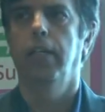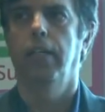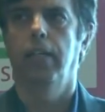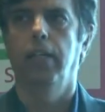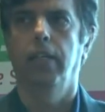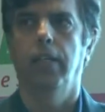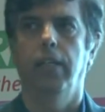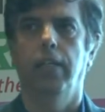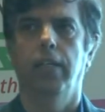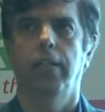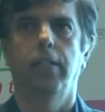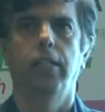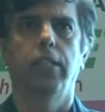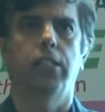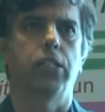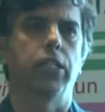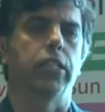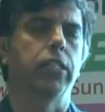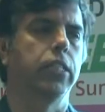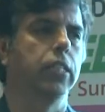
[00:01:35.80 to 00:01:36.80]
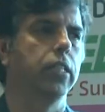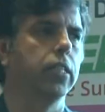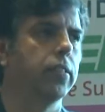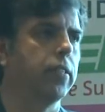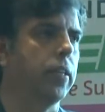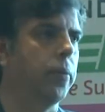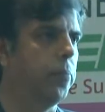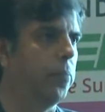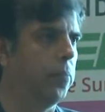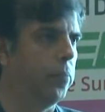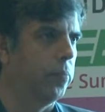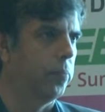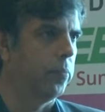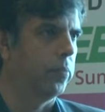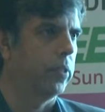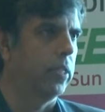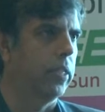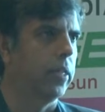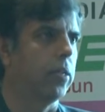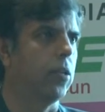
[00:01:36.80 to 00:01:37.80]
uh, the structures, um,
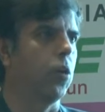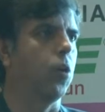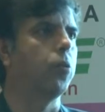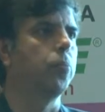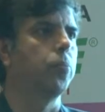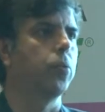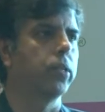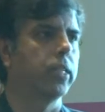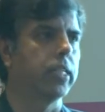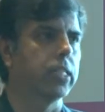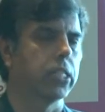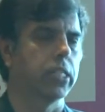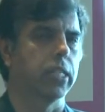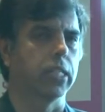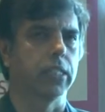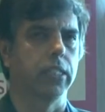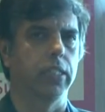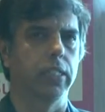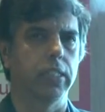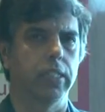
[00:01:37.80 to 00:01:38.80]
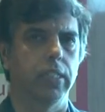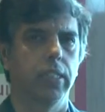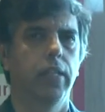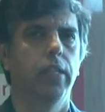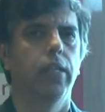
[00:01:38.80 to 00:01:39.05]
the ground mounted structures